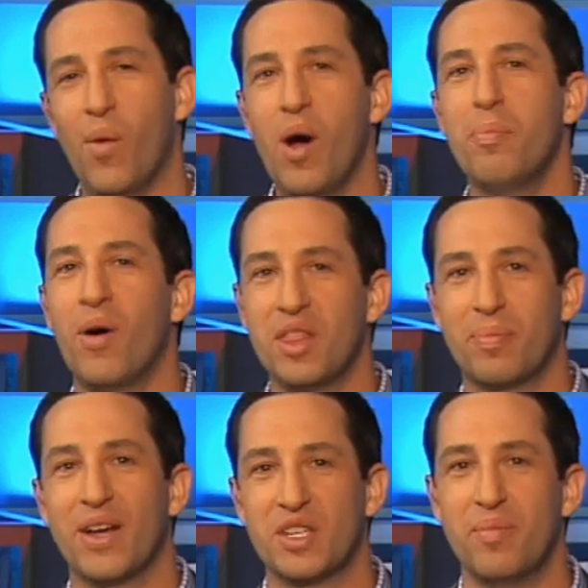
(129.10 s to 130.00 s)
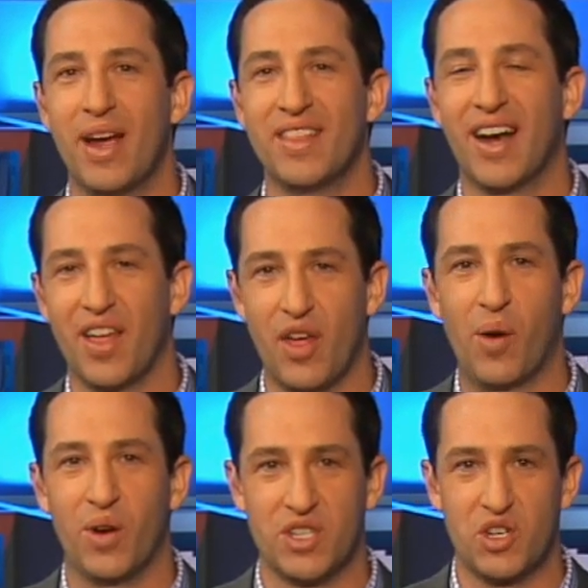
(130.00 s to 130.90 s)
one point the president made that I
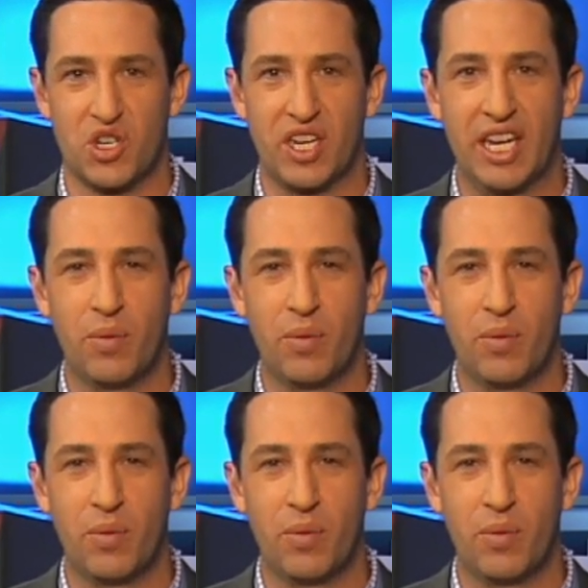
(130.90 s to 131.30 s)
thought was interesting,